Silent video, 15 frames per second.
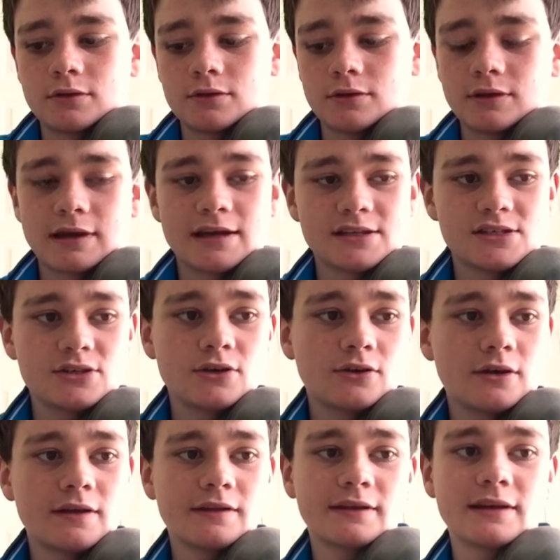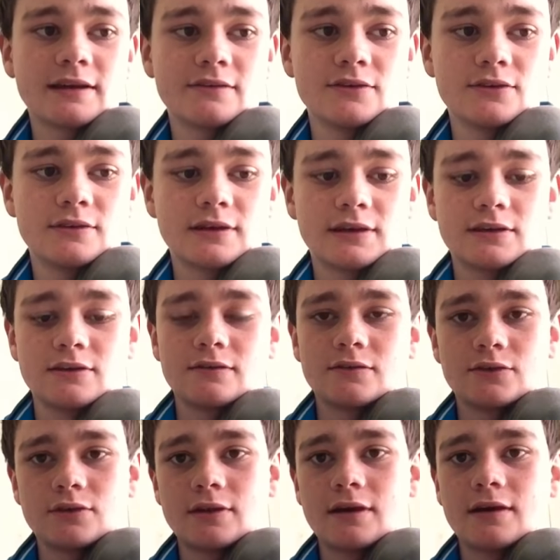That is so light they can
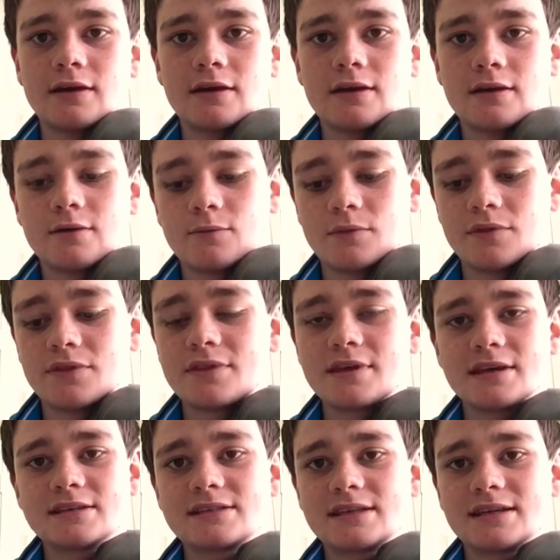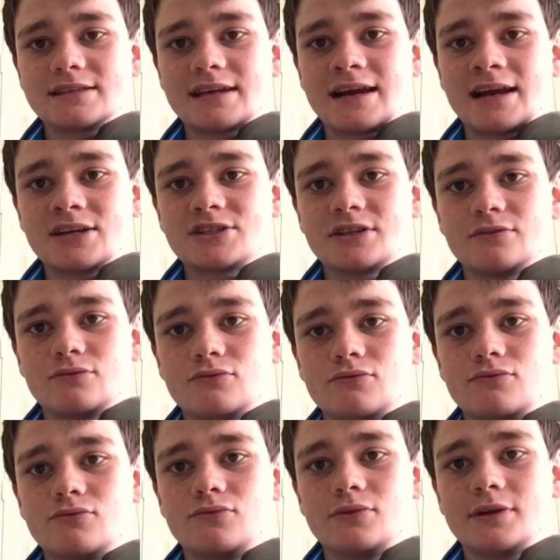even do that. With this, it's actually
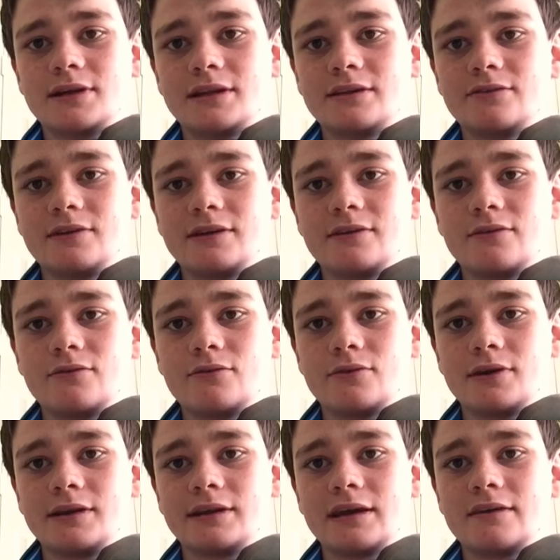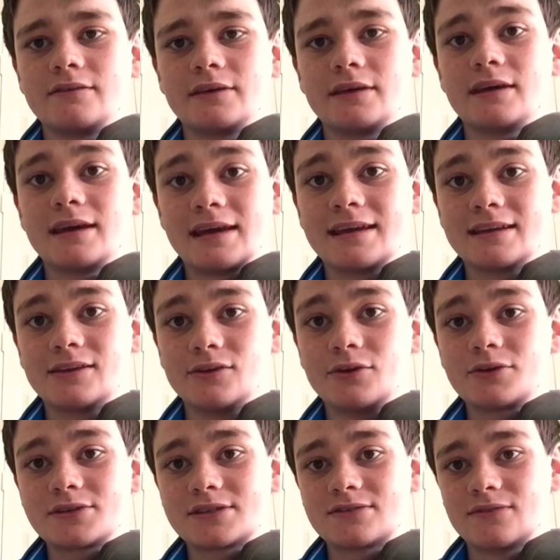really, really, really heavy. It
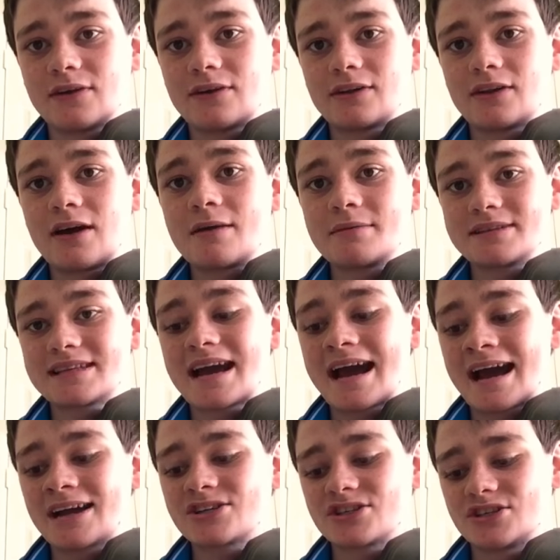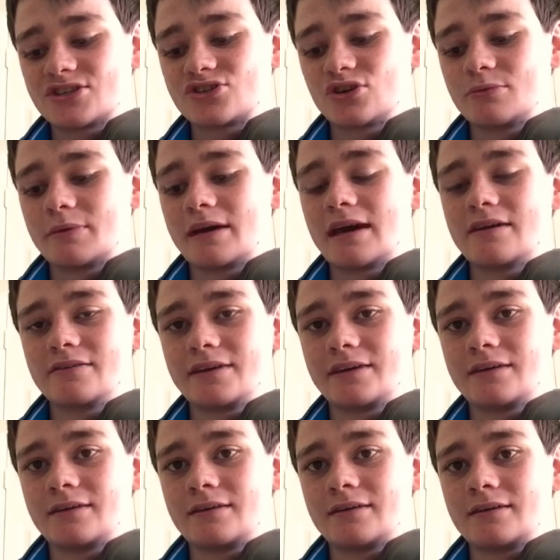looks very light, but it's actually super heavy.